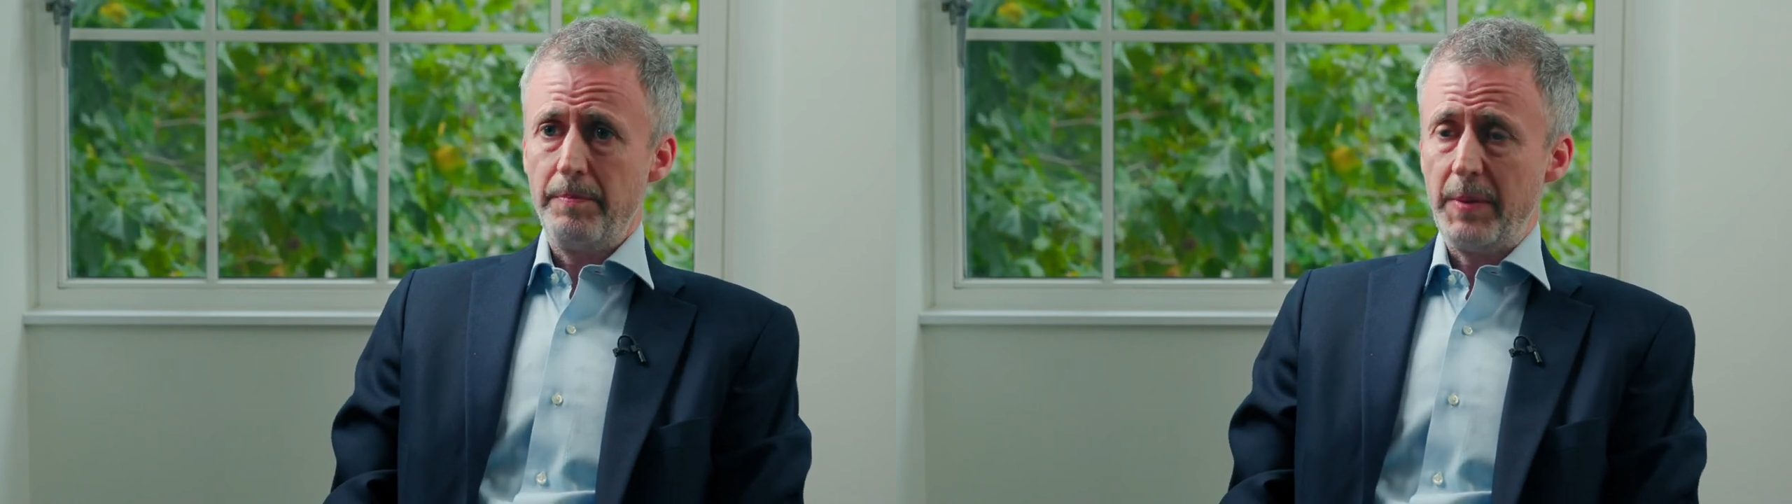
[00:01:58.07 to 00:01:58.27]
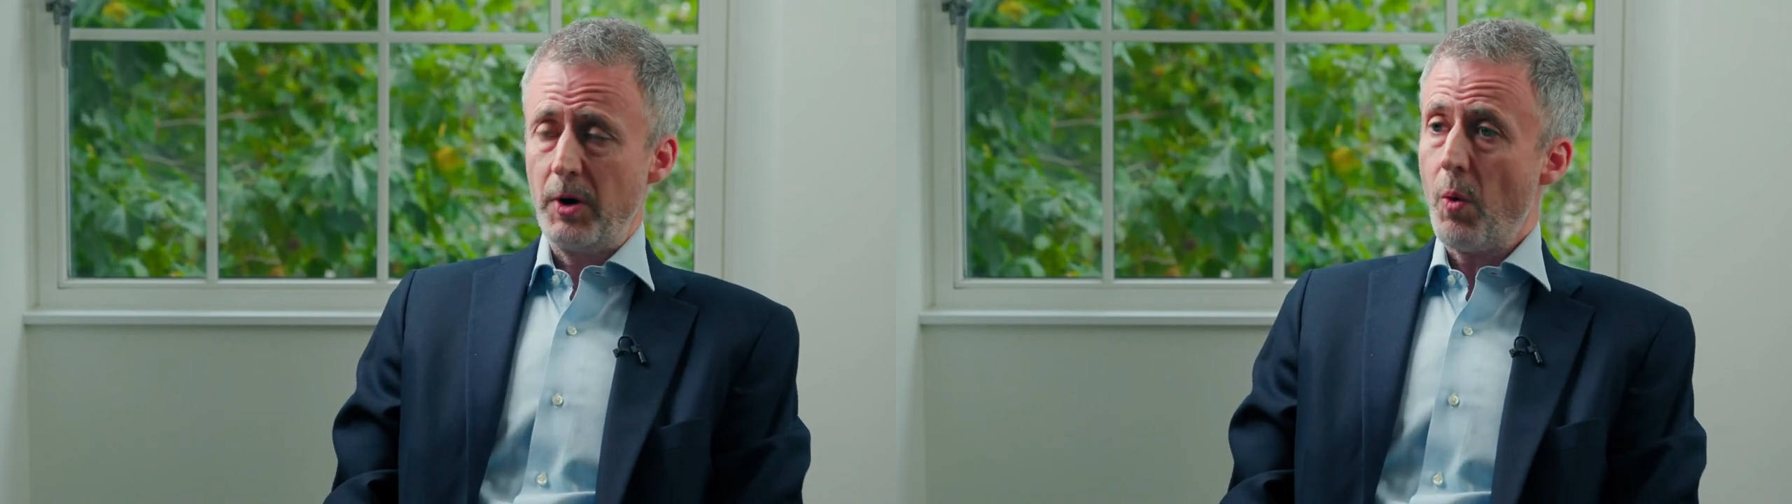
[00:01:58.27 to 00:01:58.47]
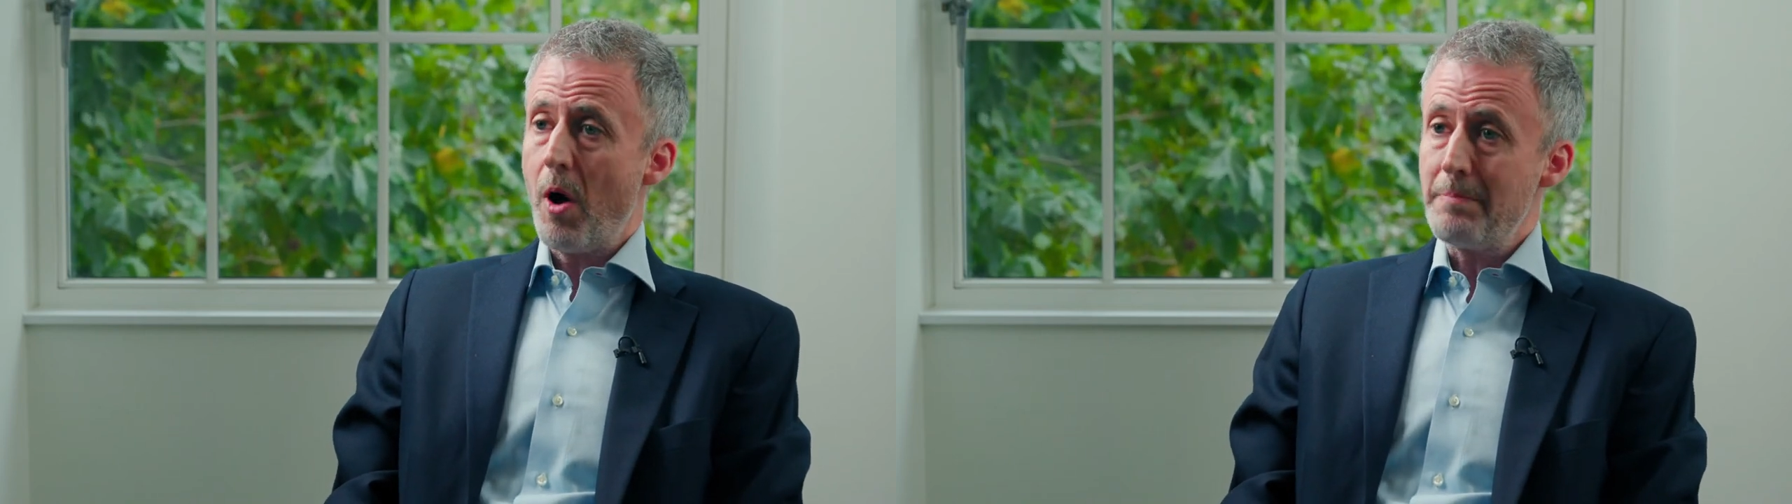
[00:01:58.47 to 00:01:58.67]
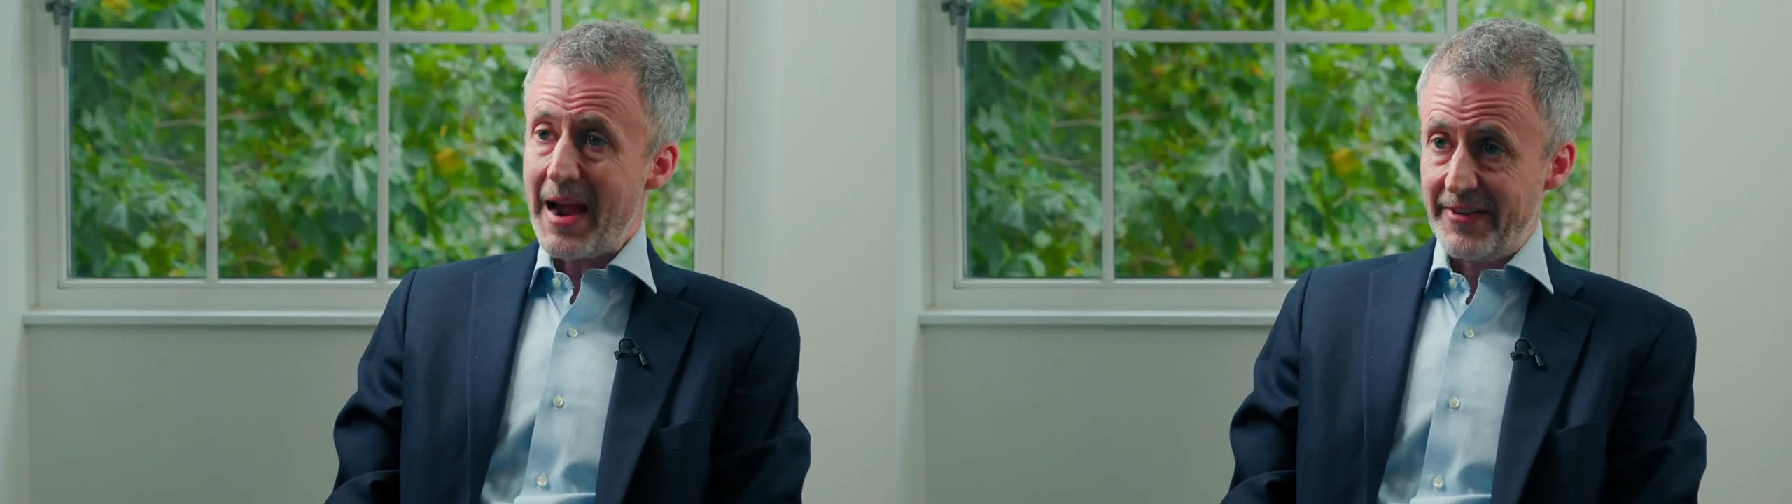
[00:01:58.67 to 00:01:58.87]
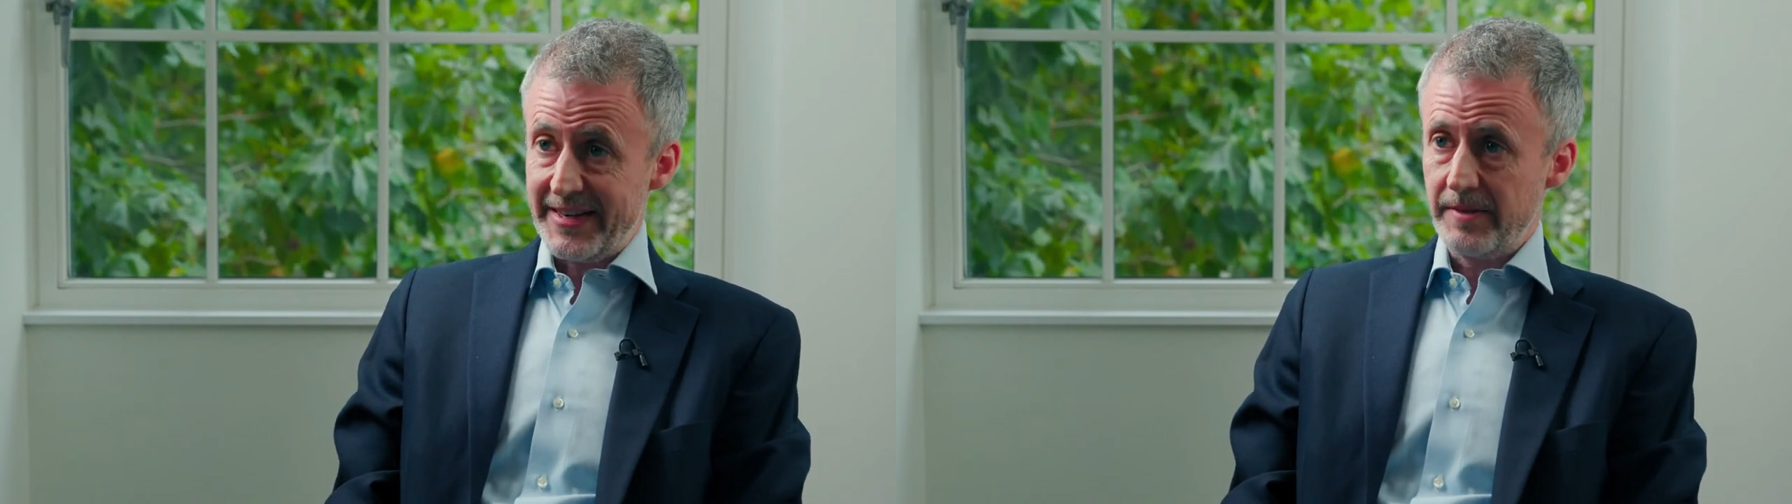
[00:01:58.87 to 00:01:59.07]
people who aren't
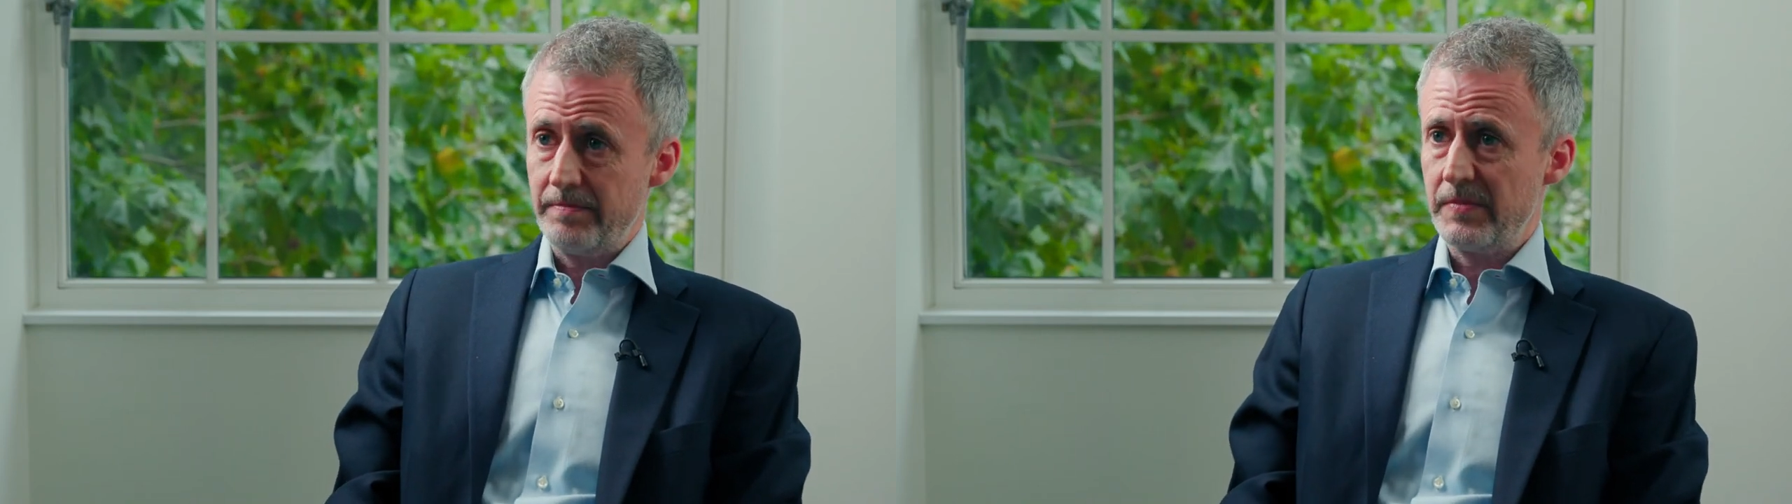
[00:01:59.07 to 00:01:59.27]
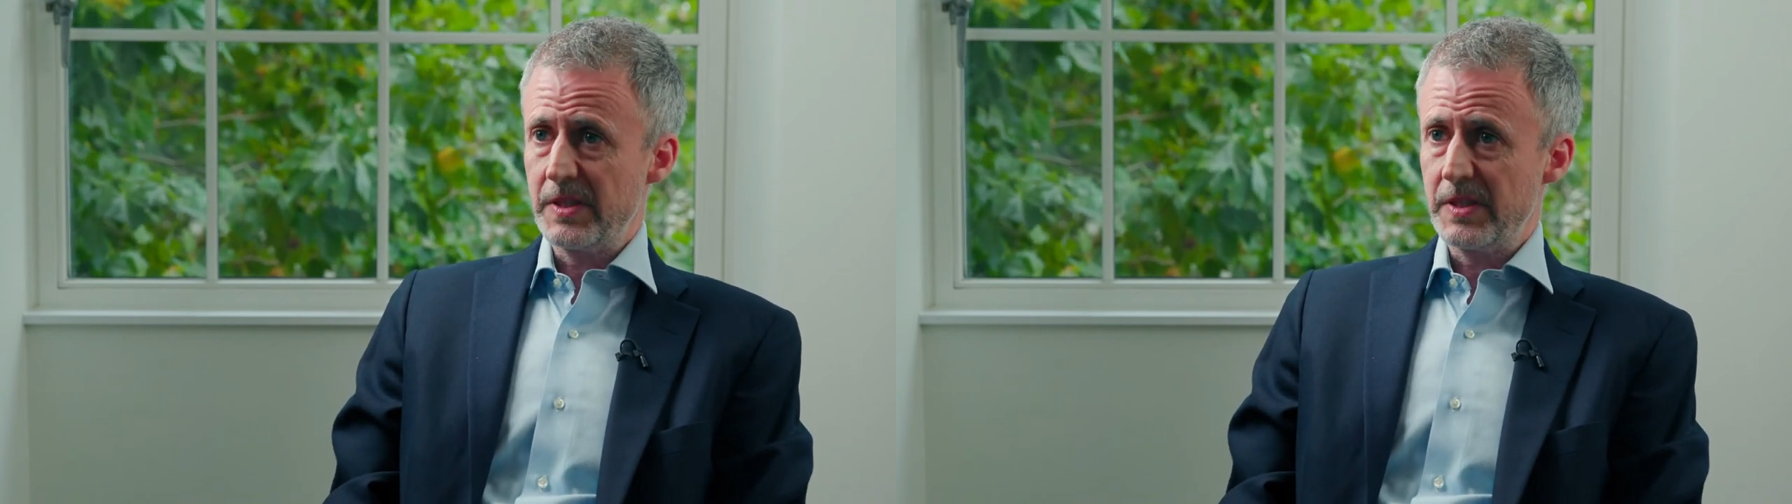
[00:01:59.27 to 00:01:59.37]
married.